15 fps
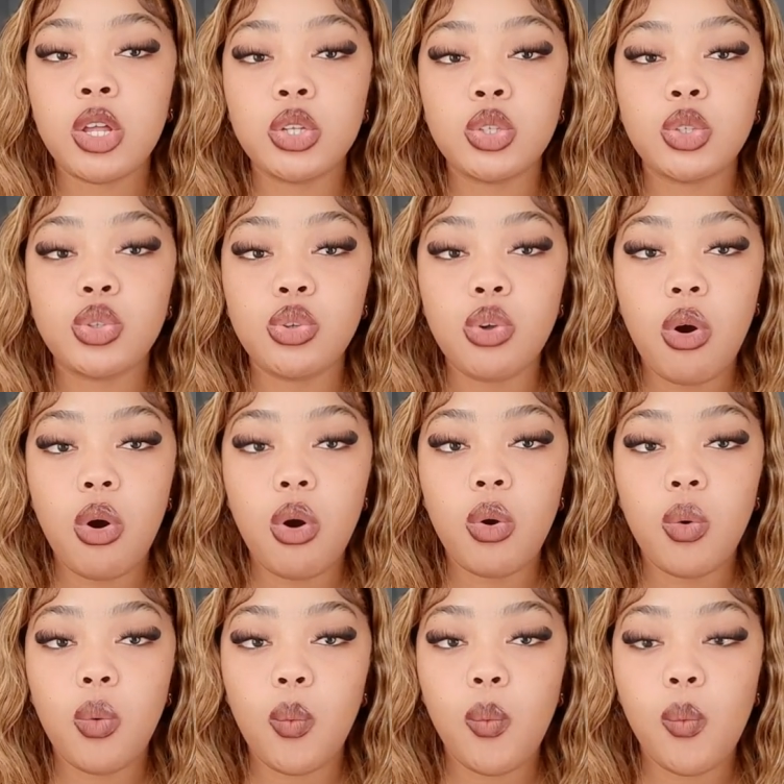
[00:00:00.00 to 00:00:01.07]

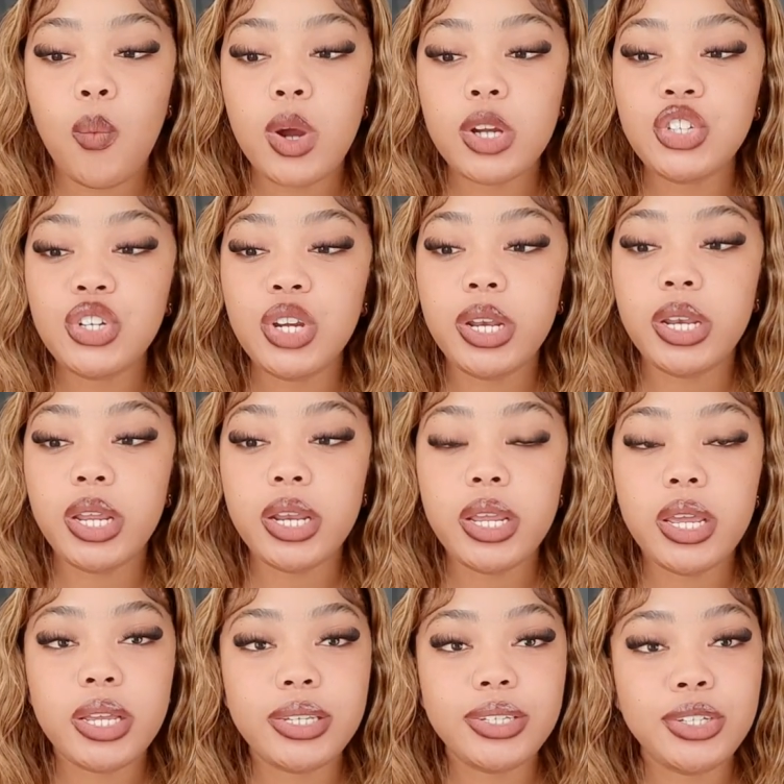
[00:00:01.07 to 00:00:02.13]
So what she did
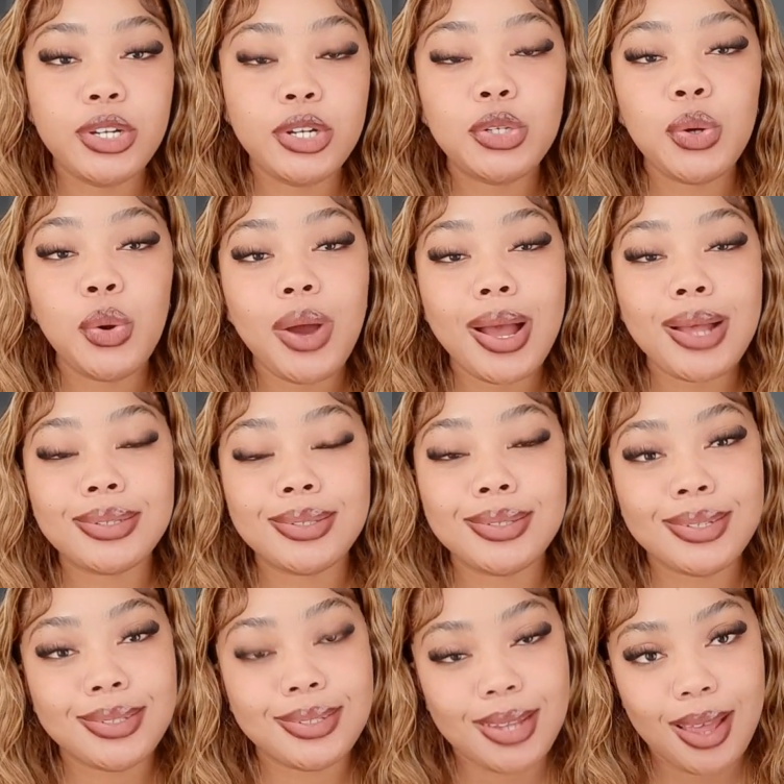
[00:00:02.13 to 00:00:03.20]
is she took a
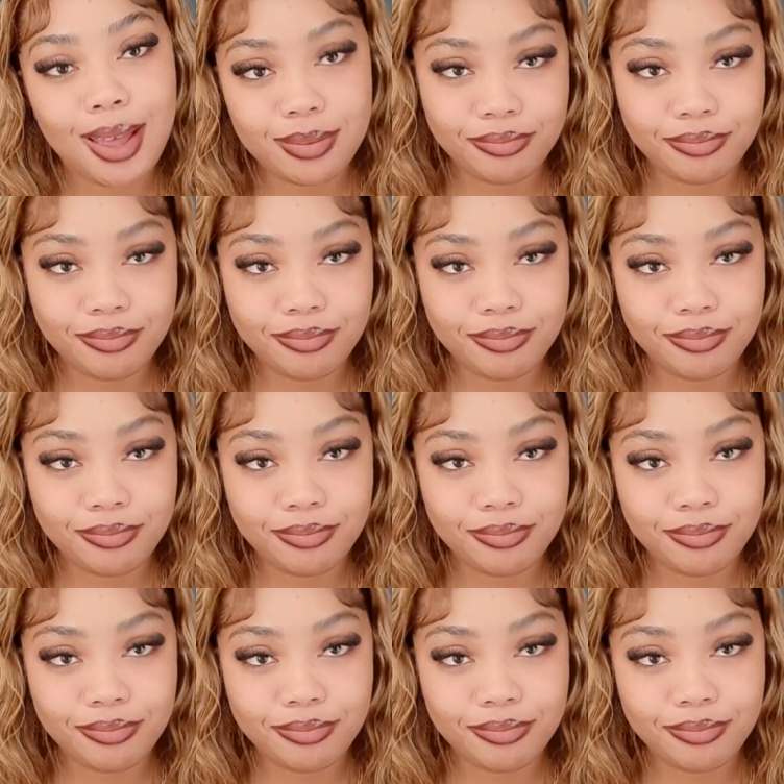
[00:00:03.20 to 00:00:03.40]
scissor